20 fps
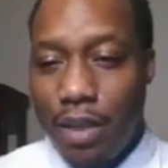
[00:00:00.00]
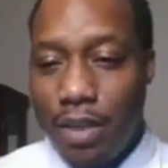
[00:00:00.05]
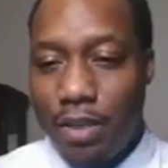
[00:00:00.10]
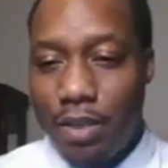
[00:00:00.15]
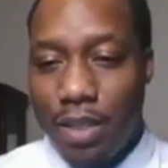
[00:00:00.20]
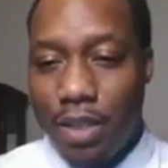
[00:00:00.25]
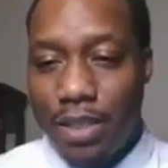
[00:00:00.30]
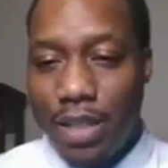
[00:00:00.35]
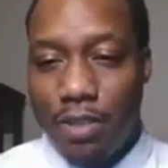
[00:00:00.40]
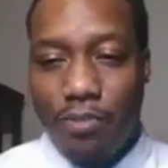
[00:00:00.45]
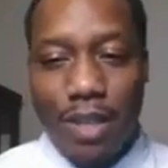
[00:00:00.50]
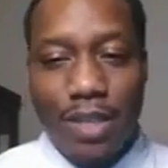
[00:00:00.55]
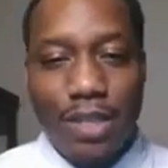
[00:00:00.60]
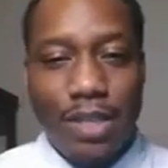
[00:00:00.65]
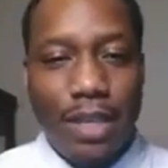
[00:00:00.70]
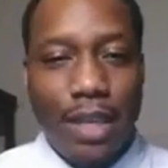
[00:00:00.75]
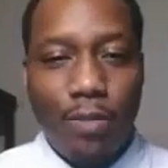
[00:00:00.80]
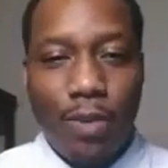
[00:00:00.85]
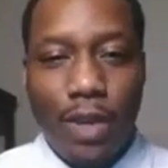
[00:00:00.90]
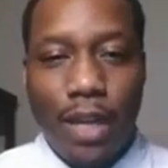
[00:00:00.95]
Does that
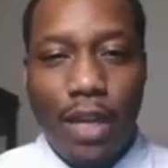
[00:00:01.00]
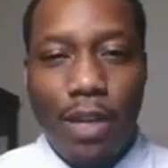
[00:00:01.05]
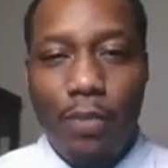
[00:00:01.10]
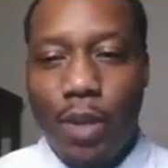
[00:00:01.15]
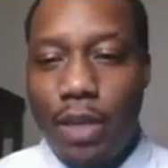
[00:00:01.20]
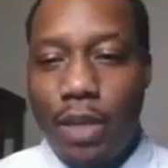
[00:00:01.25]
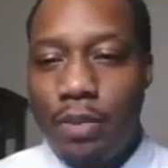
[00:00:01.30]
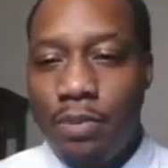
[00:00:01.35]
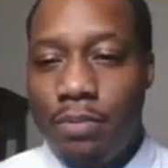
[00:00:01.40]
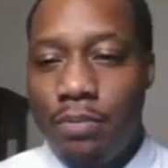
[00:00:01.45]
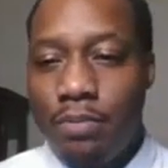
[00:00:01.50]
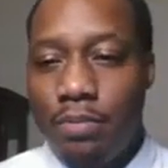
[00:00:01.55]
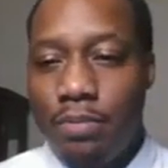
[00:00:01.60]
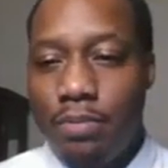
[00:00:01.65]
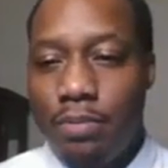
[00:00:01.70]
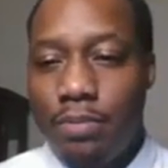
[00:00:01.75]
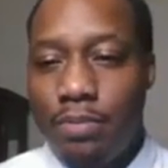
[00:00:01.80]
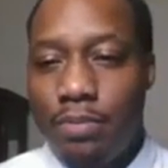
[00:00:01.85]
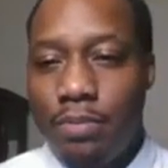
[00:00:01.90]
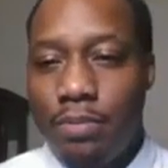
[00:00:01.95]
resonate with anyone?
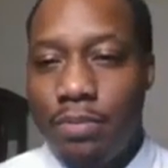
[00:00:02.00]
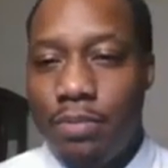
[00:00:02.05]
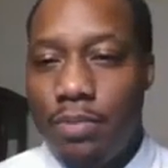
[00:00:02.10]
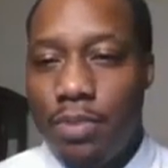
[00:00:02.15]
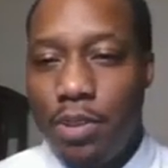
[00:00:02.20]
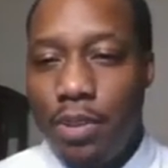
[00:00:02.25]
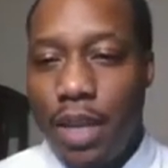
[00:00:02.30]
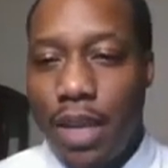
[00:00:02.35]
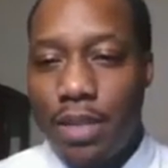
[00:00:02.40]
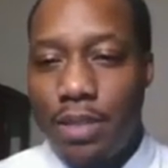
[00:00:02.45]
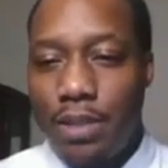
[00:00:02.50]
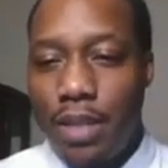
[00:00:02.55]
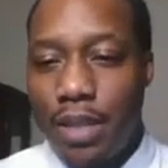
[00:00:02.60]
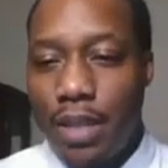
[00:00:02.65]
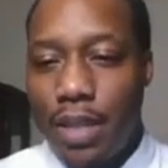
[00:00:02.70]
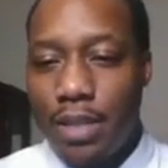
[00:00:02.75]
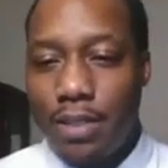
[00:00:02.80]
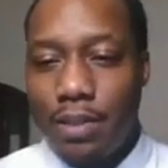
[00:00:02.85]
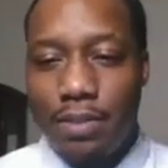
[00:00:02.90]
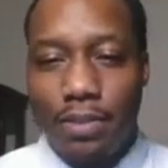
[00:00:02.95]
Do you guys think
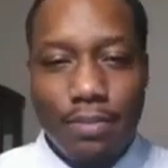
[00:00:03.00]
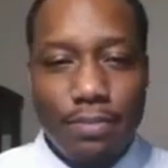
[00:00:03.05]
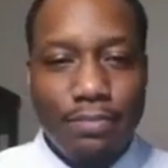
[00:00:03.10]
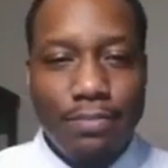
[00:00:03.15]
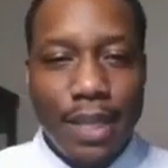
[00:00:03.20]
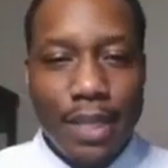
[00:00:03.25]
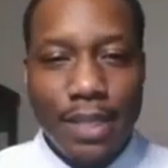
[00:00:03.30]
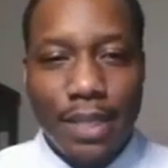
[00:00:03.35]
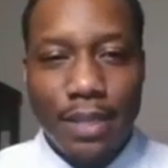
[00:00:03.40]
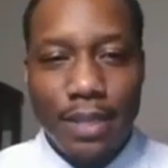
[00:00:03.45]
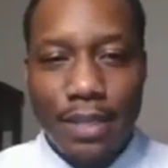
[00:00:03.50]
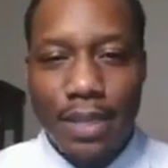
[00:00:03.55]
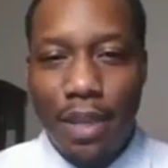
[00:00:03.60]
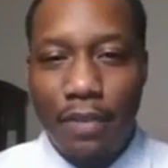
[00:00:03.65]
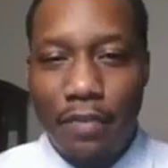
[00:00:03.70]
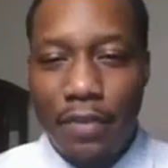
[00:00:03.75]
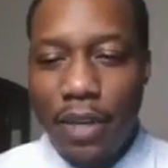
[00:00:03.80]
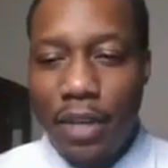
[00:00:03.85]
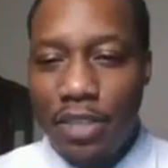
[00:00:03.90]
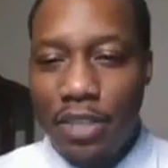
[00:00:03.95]
that's a good
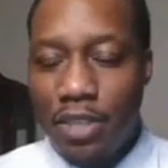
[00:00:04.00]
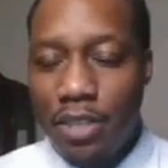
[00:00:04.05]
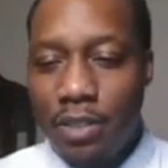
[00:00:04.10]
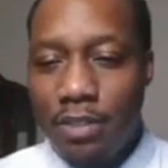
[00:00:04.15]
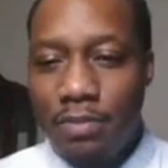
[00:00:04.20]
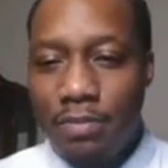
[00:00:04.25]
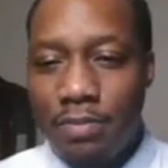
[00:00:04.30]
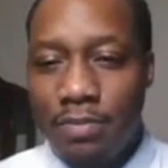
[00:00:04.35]
definition?